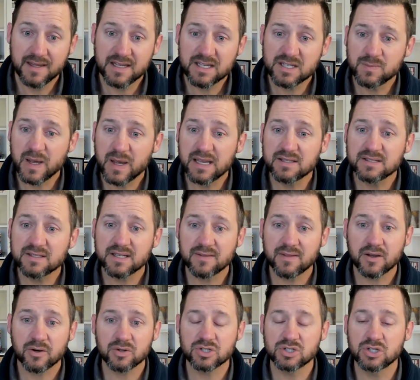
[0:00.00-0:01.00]
This means
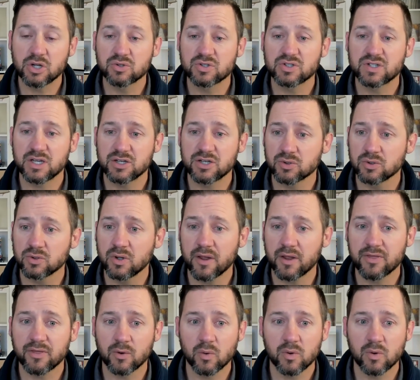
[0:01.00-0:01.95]
that there is no central